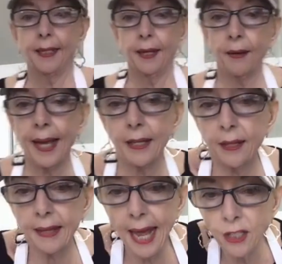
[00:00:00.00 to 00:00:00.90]
Okay,
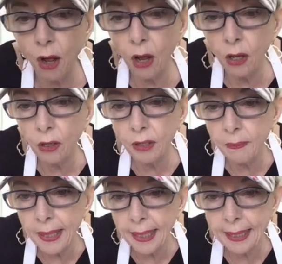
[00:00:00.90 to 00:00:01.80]
so that's all going to
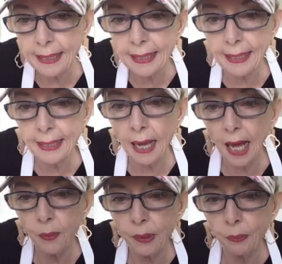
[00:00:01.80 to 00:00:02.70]
mix. Yeah,
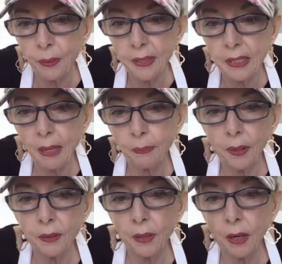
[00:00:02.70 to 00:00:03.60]
I will put this up
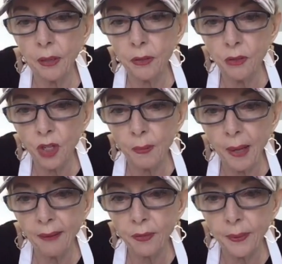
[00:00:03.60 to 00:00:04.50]
on YouTube
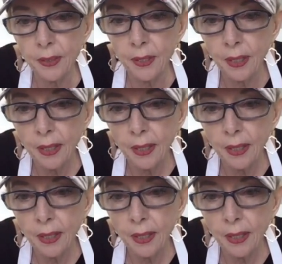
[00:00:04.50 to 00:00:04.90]
afterwards.